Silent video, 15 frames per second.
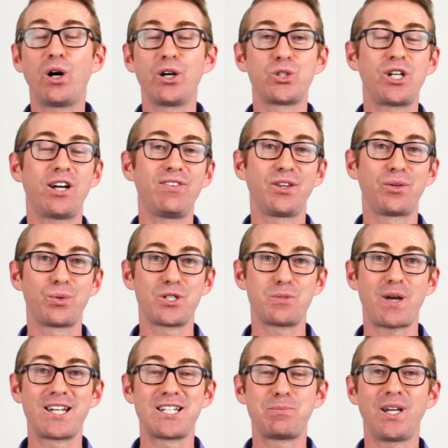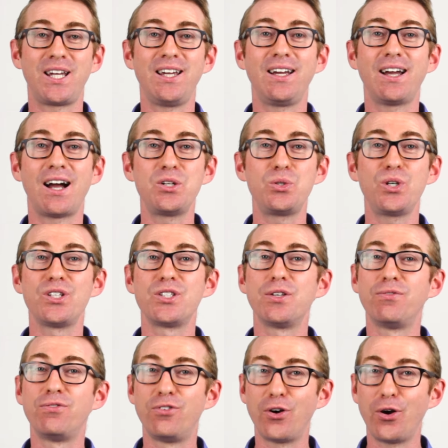while you're traveling through a Spanish-speaking country is
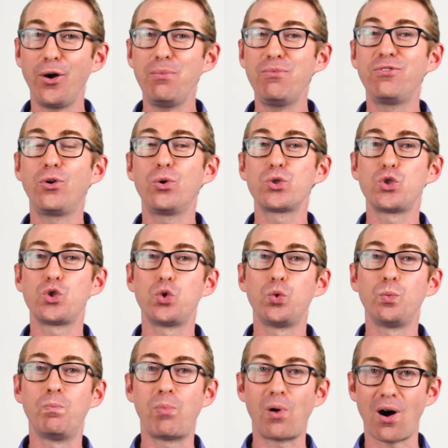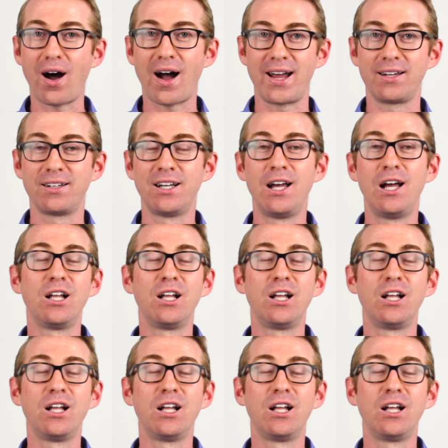the verb for to buy.